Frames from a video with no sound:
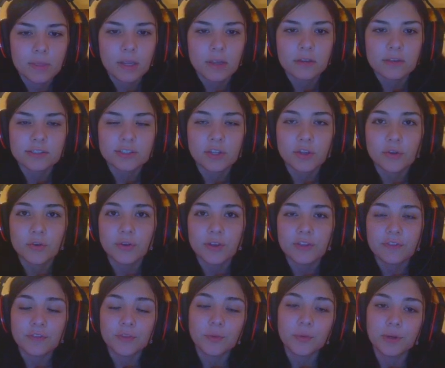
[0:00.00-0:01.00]
So
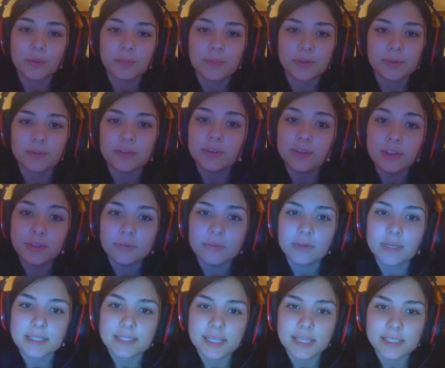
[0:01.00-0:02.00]
if you want to build the
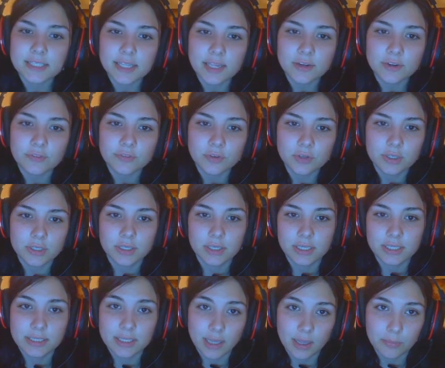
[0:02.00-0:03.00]
reset center, for
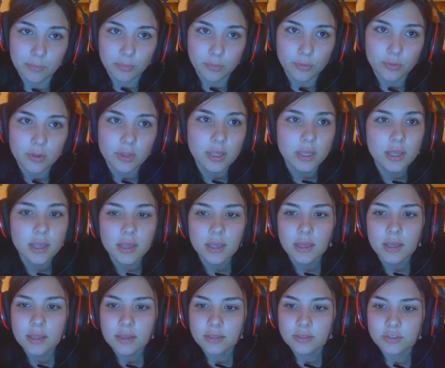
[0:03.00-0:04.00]
example,
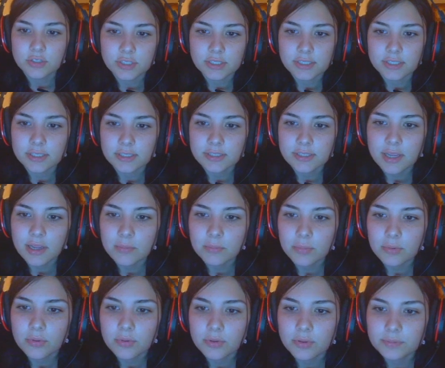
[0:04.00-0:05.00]
this is just an
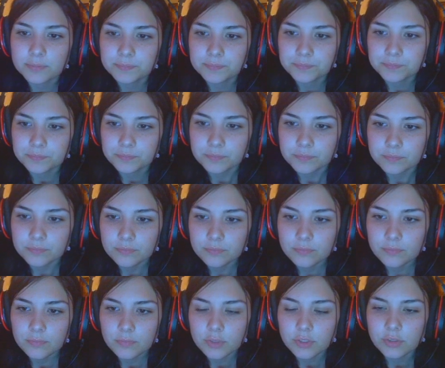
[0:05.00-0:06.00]
example.
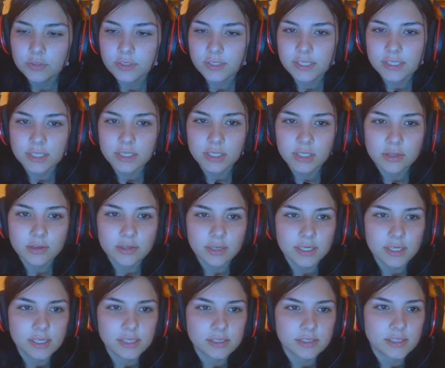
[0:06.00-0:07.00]
You just click on
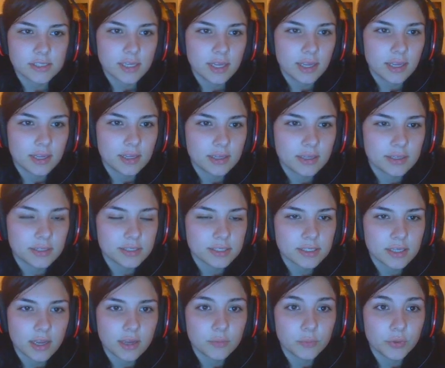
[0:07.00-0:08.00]
it and
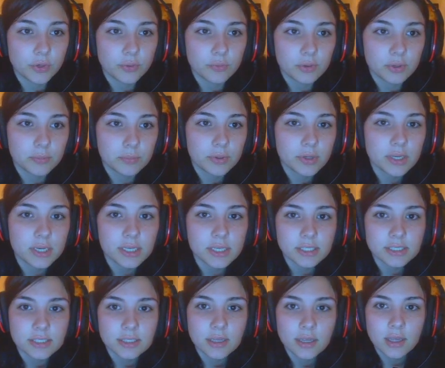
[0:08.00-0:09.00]
decide where you want to put
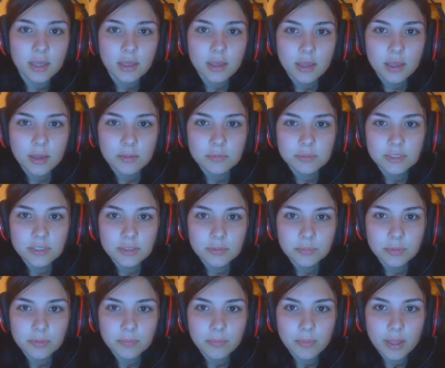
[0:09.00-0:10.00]
it. I'm just going to
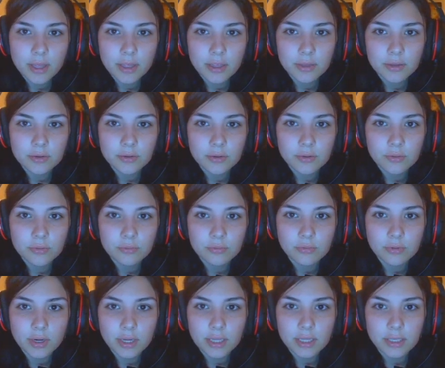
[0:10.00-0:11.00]
put mine
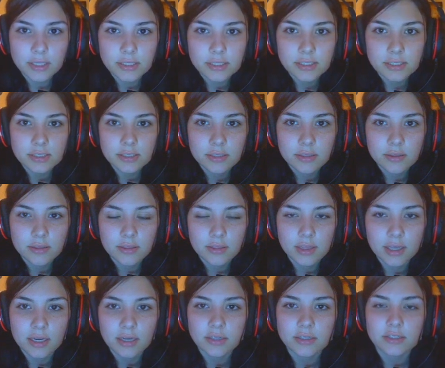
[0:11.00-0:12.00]
right
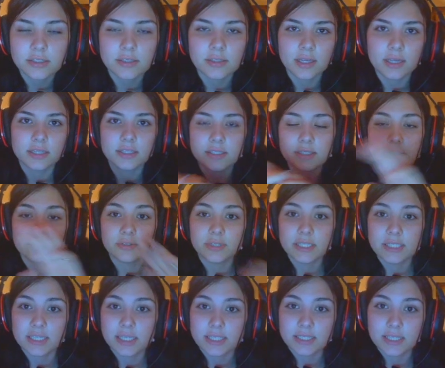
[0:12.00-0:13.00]
there. So that is the
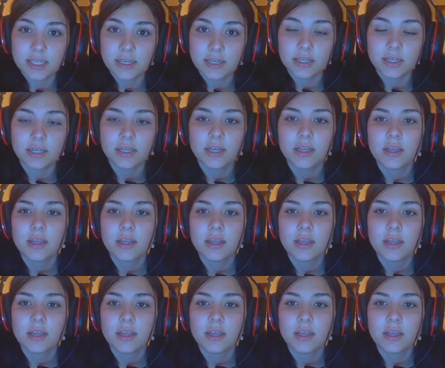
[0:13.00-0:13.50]
reset center.